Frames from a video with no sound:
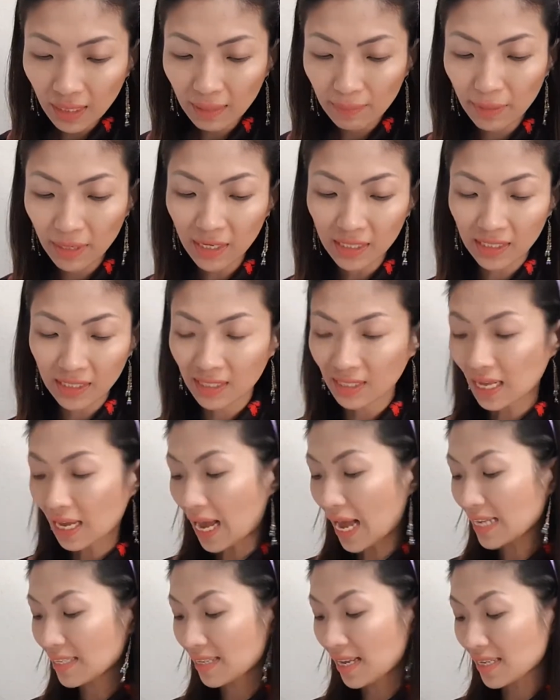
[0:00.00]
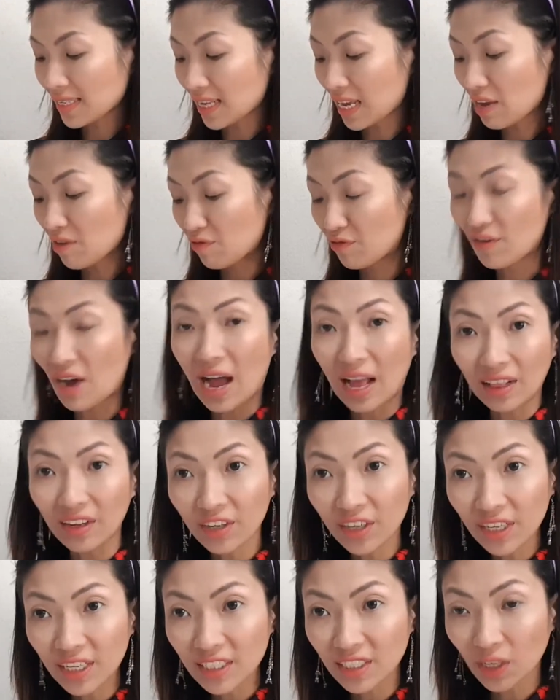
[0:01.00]
because as they say,
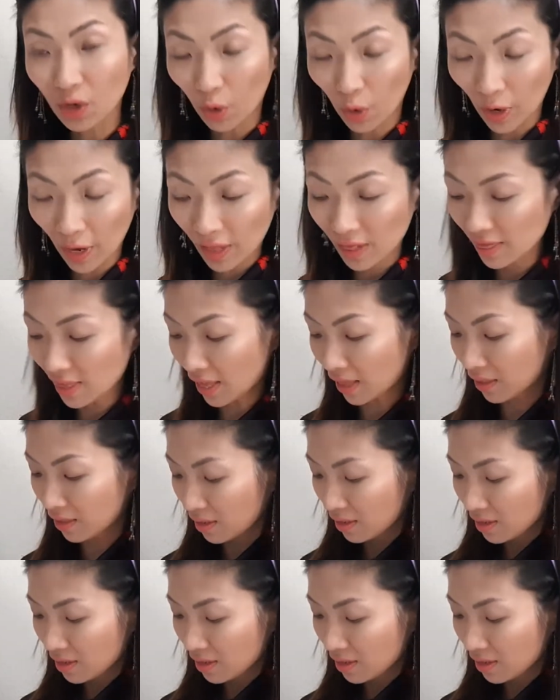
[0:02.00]
valor is the oil that